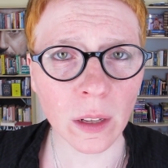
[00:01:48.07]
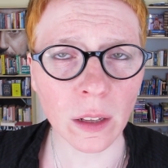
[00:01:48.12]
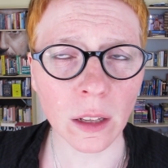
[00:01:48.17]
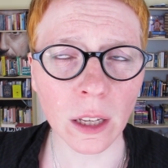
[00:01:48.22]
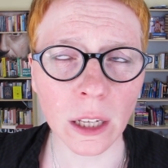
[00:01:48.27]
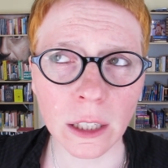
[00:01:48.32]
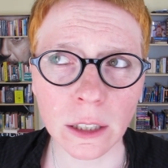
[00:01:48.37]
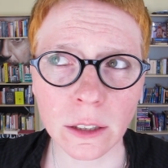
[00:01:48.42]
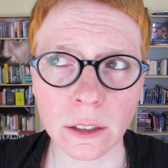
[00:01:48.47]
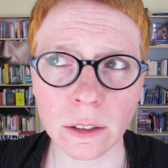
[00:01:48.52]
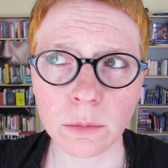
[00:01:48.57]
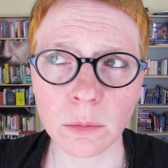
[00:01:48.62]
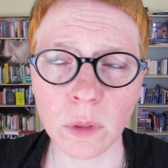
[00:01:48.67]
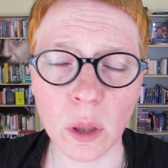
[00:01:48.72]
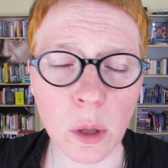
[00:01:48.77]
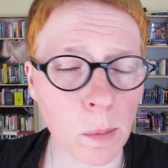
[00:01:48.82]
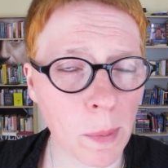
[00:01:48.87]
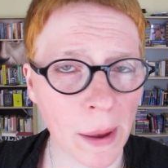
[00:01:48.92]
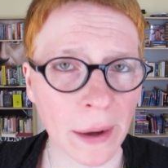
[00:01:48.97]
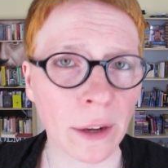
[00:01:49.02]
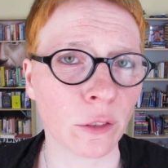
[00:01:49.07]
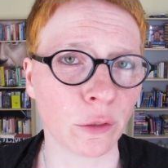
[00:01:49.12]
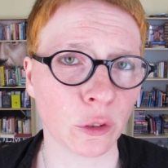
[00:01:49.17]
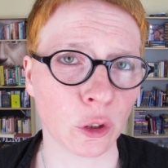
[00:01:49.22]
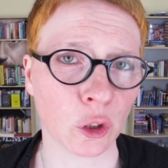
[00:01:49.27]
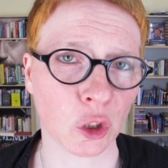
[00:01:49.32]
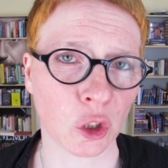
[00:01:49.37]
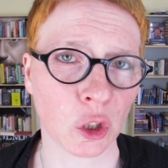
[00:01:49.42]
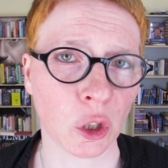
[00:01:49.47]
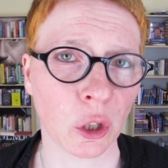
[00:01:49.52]
like the better
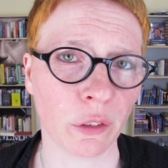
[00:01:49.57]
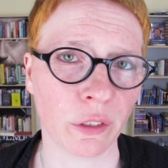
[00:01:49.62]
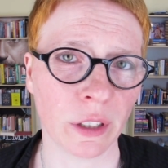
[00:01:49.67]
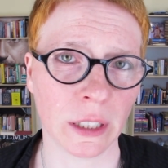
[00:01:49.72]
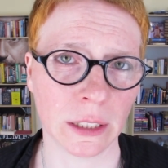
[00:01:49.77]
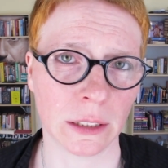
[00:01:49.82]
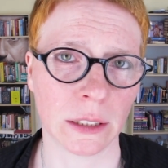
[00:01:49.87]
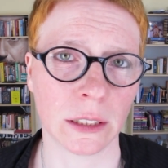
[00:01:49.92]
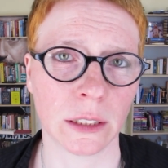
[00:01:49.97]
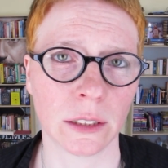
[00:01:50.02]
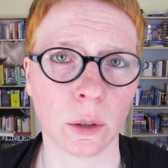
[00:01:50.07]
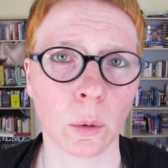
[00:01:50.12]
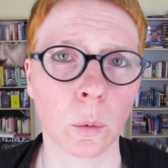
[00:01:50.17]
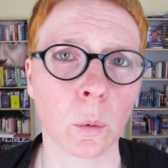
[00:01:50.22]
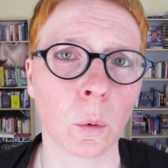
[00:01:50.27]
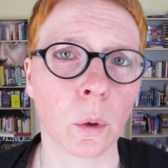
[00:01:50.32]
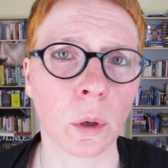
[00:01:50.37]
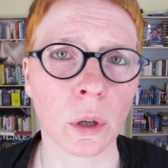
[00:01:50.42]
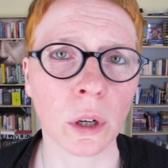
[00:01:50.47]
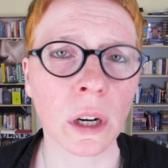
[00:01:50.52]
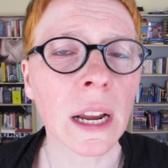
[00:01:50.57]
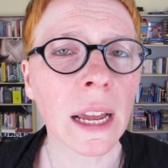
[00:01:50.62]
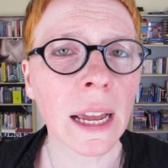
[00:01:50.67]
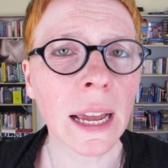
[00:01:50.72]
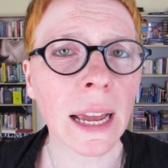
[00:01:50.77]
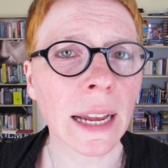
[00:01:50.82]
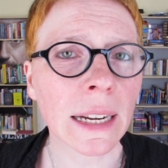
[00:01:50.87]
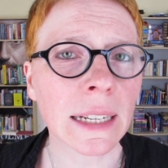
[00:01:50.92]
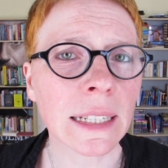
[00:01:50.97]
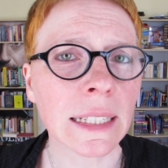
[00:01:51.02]
version of us, or
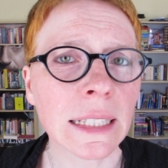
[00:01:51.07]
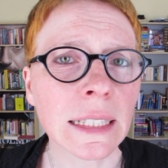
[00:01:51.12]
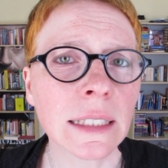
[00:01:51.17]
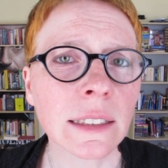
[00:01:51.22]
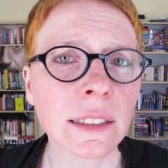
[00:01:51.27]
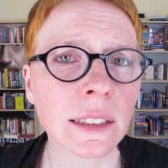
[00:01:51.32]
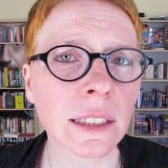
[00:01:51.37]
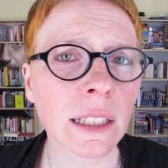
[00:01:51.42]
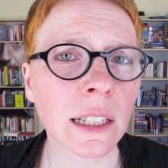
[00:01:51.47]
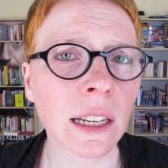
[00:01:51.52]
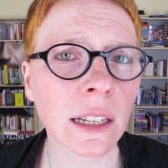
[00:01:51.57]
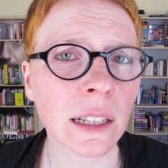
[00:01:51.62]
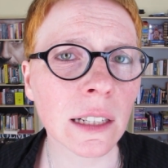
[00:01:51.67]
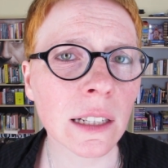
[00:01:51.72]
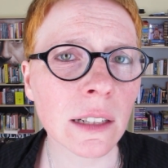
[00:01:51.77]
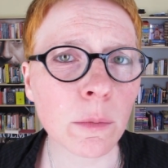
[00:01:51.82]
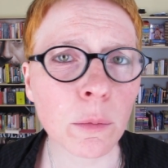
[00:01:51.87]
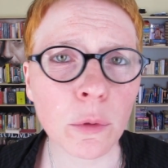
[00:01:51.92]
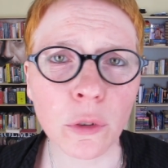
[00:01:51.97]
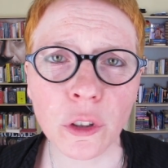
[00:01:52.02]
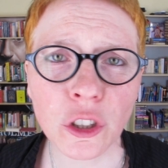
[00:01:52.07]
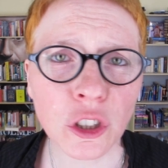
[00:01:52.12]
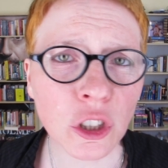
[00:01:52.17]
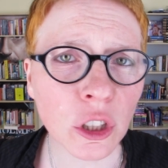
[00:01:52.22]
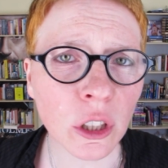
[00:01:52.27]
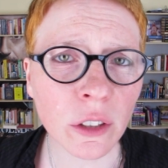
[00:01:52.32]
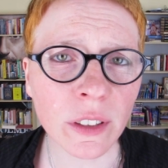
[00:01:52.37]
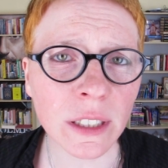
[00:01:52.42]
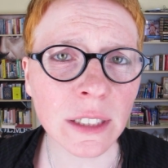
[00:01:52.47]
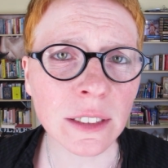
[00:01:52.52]
at least the
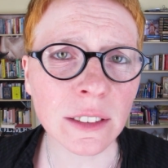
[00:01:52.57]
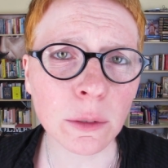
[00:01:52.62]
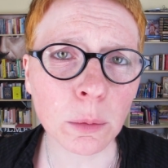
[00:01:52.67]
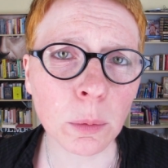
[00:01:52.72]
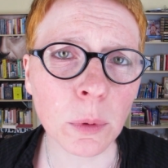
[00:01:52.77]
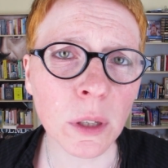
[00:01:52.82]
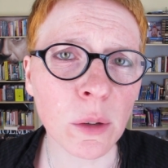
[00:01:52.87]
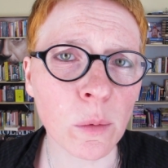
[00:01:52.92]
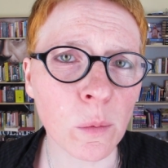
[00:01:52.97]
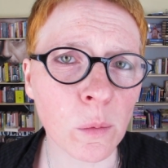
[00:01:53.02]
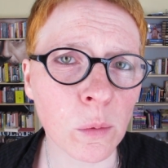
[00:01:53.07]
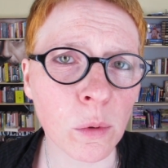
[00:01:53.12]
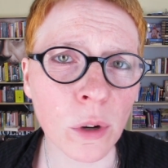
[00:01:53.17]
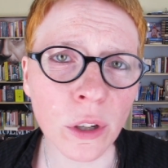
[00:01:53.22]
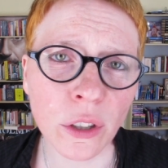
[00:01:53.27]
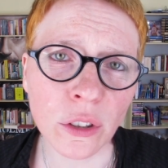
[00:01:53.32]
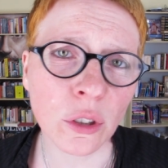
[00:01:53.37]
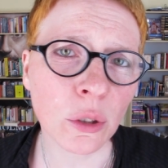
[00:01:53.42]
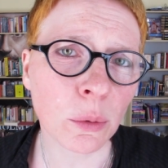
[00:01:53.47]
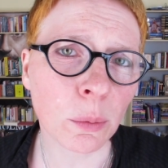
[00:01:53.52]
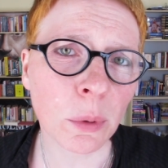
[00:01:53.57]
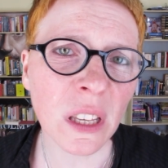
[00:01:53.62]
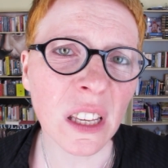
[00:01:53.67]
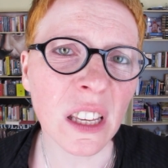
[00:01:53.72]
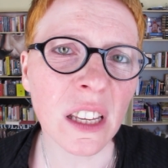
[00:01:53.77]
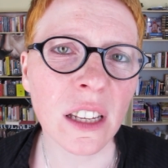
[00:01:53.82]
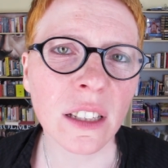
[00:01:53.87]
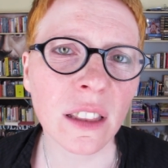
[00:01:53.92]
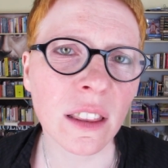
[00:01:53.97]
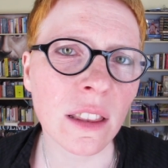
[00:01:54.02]
version of us we want to
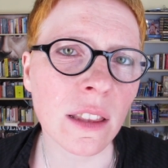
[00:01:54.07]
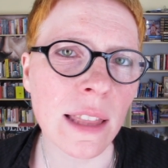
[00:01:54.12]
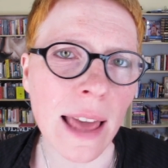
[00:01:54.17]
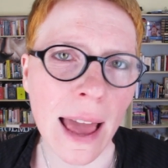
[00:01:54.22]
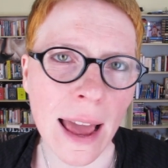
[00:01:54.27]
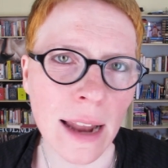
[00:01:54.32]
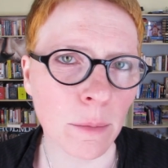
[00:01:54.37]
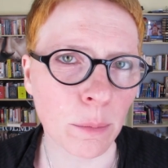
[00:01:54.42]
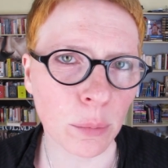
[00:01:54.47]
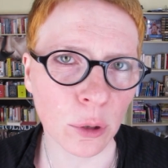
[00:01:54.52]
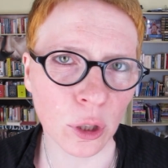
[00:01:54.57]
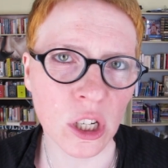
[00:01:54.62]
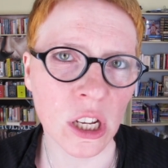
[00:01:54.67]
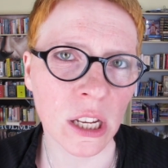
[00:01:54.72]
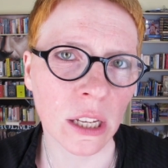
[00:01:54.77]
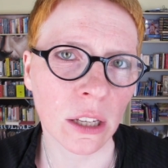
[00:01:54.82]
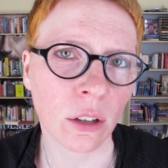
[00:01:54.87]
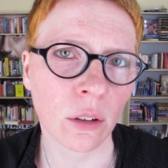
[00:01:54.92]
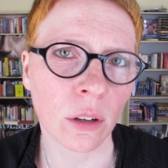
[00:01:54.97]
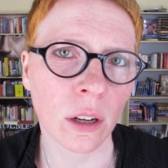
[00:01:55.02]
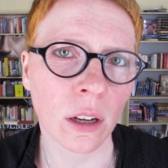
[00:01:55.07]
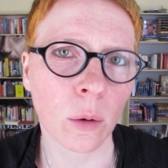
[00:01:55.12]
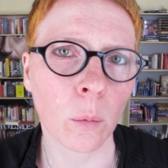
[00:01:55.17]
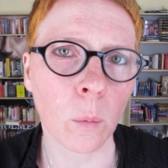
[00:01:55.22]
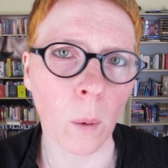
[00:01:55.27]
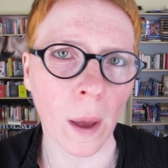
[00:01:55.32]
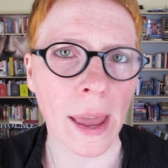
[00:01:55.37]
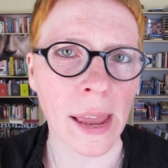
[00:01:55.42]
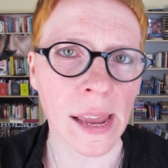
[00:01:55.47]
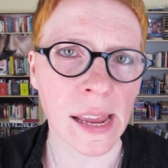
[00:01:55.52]
be in that particular
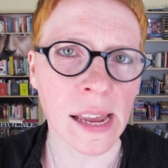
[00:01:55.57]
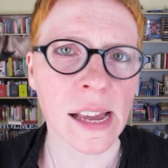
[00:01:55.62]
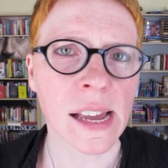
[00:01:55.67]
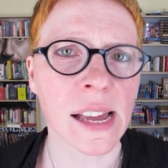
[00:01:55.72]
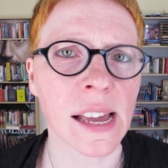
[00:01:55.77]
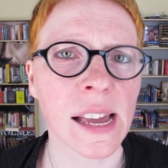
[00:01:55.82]
way.